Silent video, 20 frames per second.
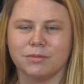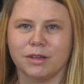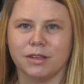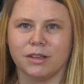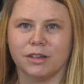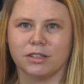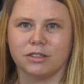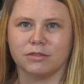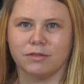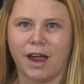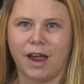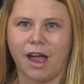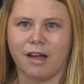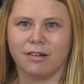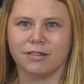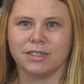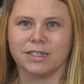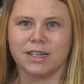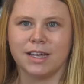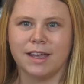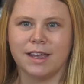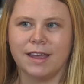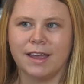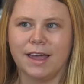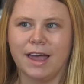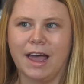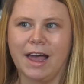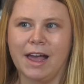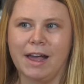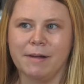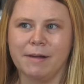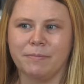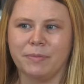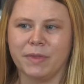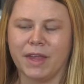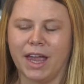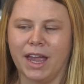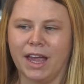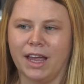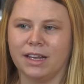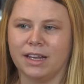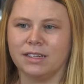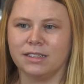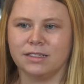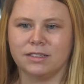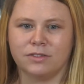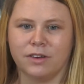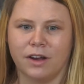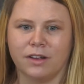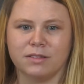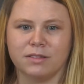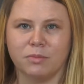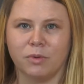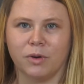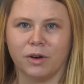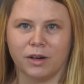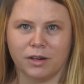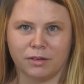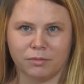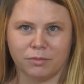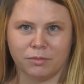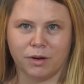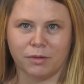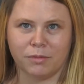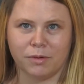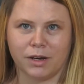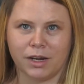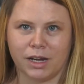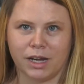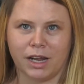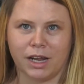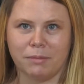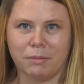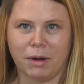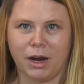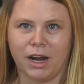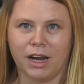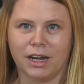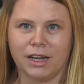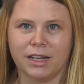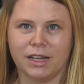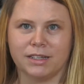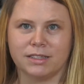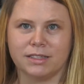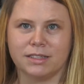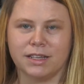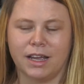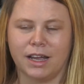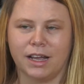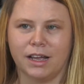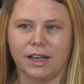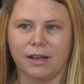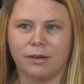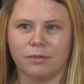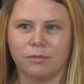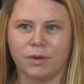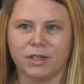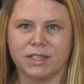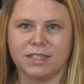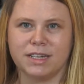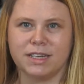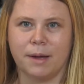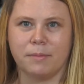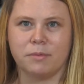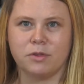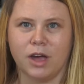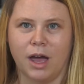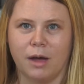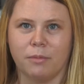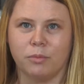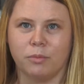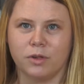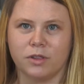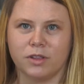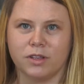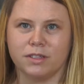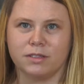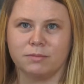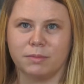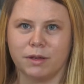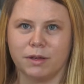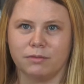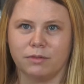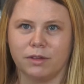we looked around, um, and Stroudsmoor, where we're going to get married, is like a one stop shop, which has been